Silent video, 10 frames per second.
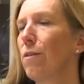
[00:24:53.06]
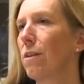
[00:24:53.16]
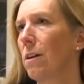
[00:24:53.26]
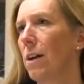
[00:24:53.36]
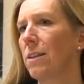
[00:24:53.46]

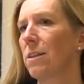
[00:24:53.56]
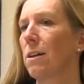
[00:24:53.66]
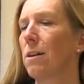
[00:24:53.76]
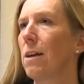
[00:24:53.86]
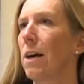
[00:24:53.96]
with as
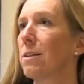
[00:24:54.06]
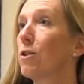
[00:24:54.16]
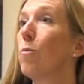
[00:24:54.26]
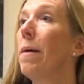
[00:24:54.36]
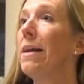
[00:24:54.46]

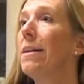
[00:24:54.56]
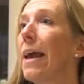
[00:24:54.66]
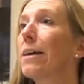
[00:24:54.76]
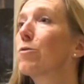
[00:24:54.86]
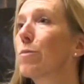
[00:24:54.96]
a
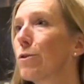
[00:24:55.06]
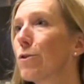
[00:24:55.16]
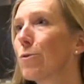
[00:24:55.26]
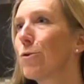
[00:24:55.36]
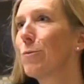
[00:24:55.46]
domain
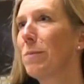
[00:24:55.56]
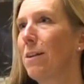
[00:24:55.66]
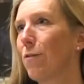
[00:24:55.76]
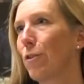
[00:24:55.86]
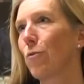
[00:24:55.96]
expert, so to
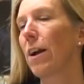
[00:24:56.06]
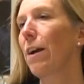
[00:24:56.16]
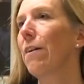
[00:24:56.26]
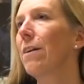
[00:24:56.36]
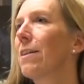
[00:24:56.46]
speak, of your
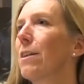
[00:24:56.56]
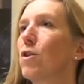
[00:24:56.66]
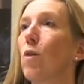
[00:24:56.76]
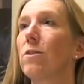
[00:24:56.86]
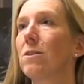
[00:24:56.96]
area, then
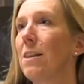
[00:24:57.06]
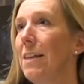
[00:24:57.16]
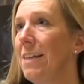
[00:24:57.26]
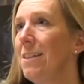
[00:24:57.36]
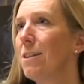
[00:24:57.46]
it's
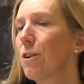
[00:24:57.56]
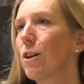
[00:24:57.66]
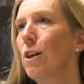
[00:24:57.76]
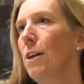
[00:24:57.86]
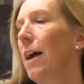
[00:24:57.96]
obviously
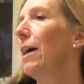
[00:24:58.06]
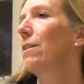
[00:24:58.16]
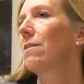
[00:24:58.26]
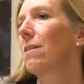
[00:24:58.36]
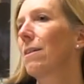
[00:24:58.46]
easier,
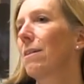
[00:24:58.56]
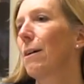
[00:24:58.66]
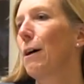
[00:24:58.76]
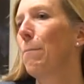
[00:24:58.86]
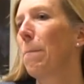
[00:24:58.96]
and
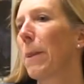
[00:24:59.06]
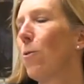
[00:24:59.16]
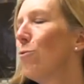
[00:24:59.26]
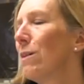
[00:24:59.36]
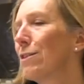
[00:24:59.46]

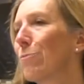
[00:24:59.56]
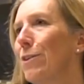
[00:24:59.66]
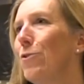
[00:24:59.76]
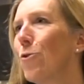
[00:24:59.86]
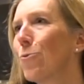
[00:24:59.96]
always
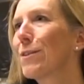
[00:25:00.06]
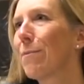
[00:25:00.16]
when you know